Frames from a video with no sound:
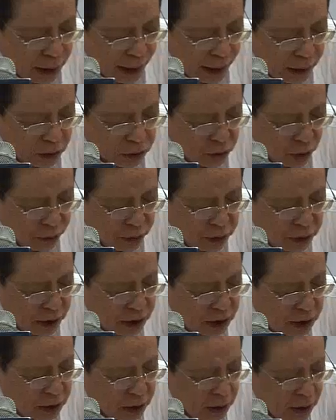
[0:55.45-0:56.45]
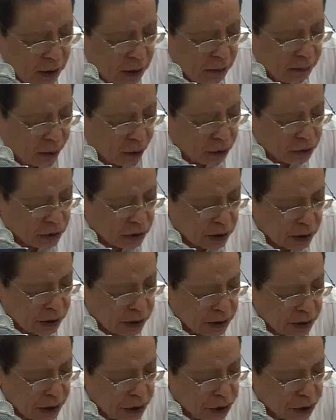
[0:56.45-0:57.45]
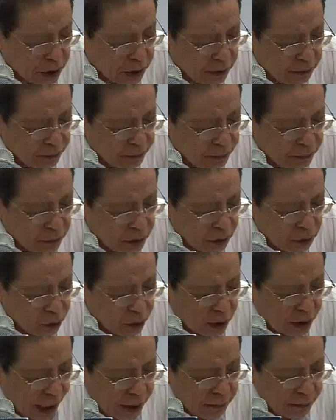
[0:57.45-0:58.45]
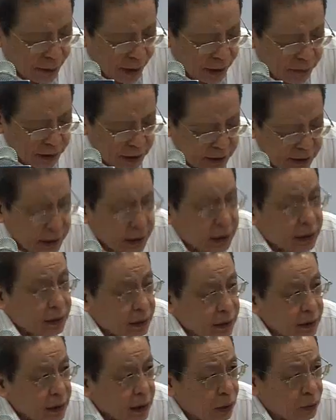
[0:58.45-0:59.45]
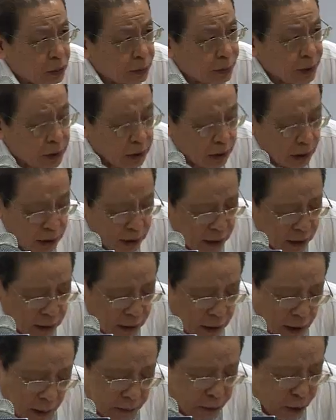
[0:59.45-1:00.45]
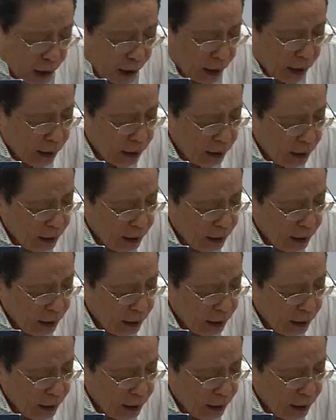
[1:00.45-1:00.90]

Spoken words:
Klang Authorities Board's decision to the then Prime Minister, that would be Abdullah.